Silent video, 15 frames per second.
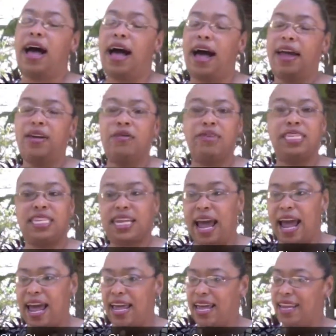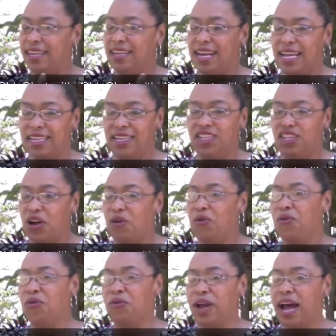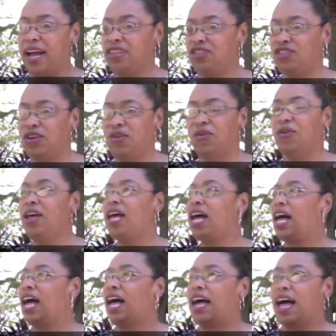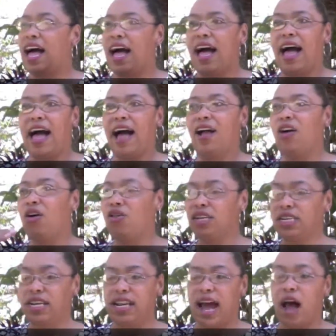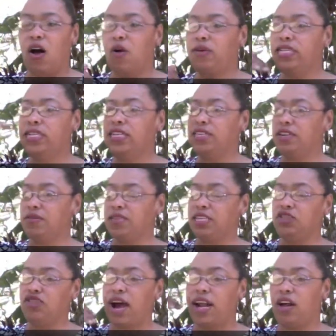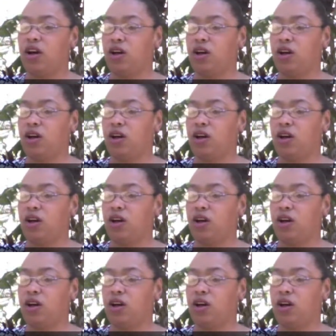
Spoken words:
I don't stay in the zone. I don't. I always continuously try to